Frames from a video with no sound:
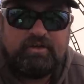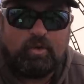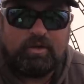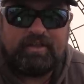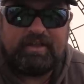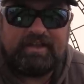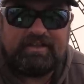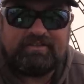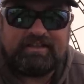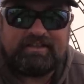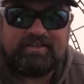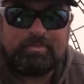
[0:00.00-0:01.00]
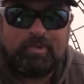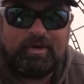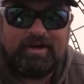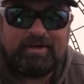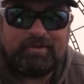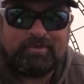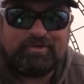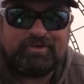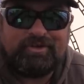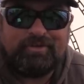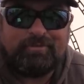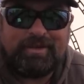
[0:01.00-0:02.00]
The only thing is at this point, we're
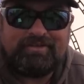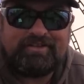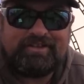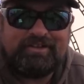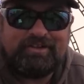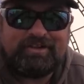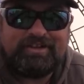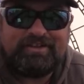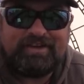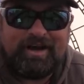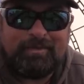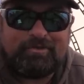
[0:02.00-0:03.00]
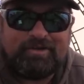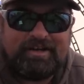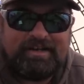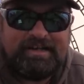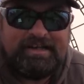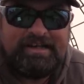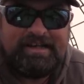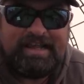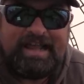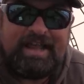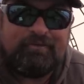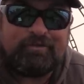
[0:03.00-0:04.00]
still basically looking to upgrade
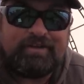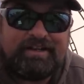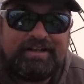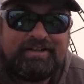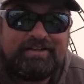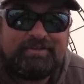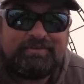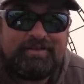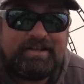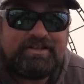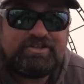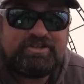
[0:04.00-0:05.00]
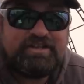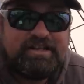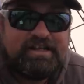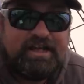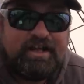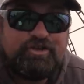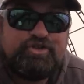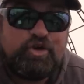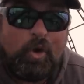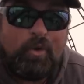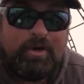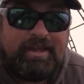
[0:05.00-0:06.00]
every fish.
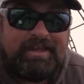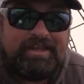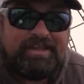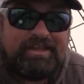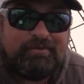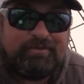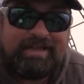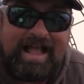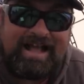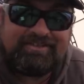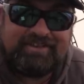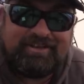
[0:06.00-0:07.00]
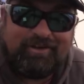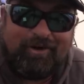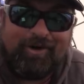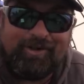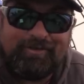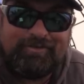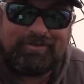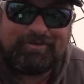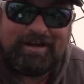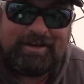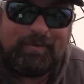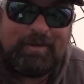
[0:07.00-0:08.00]
Joey was asking all of the
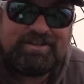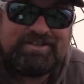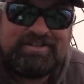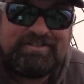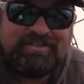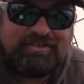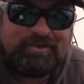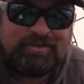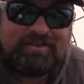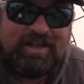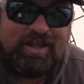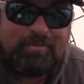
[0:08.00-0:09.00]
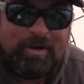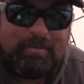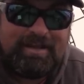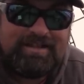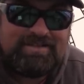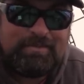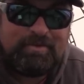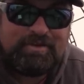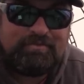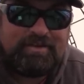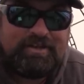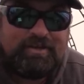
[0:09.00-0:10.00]
right questions. As you could tell, I probably had some on
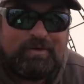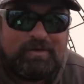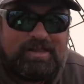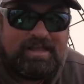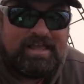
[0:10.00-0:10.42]
the video.